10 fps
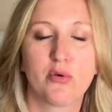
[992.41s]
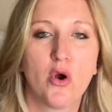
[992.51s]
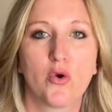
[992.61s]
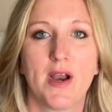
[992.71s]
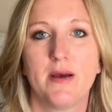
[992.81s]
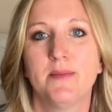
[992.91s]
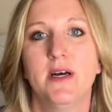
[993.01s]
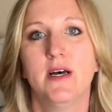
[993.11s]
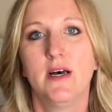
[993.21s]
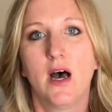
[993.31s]
program.
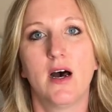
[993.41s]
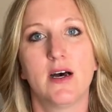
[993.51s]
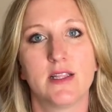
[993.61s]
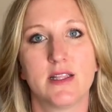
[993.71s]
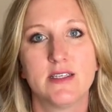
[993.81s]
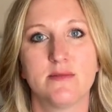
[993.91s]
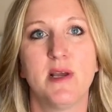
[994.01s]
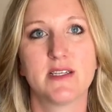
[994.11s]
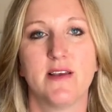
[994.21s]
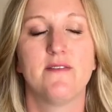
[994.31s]
Uh, this
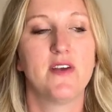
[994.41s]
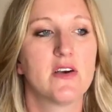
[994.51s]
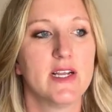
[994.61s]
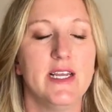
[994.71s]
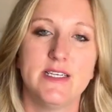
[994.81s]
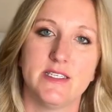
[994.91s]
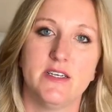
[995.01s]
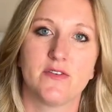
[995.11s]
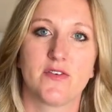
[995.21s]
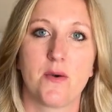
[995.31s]
makes it very
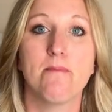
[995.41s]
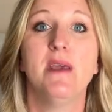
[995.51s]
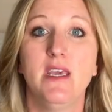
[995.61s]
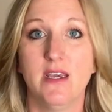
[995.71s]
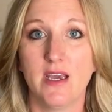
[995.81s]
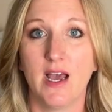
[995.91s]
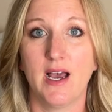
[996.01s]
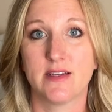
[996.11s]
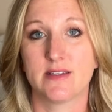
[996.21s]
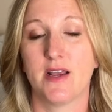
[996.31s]
easy for me
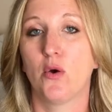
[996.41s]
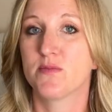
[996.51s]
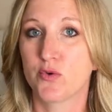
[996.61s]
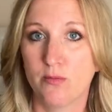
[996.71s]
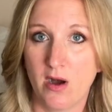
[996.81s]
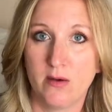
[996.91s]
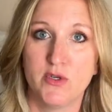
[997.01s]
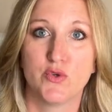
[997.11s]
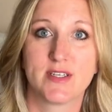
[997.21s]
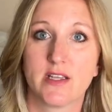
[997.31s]
as a homeschool mom
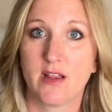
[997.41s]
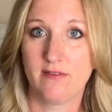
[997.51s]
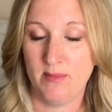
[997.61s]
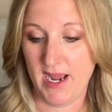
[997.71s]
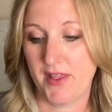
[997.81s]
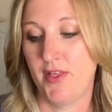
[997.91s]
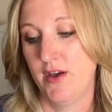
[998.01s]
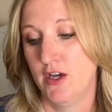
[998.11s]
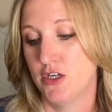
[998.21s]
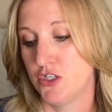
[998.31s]
who doesn't love math
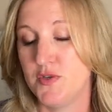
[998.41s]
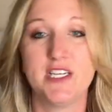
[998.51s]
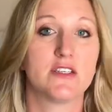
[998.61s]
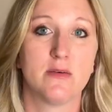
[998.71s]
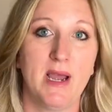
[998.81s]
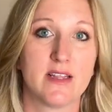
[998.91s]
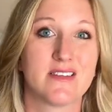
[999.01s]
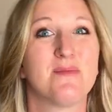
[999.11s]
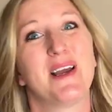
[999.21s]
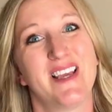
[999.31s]
to teach the math
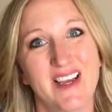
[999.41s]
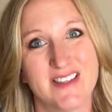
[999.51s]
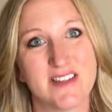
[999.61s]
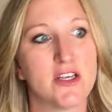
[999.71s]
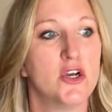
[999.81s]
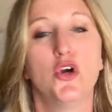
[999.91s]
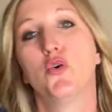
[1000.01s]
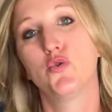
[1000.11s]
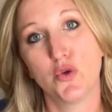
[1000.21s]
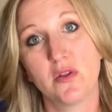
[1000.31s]
to my kids
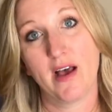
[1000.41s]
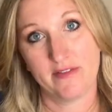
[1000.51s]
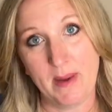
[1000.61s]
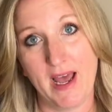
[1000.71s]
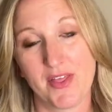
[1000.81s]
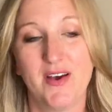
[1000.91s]
who do love math.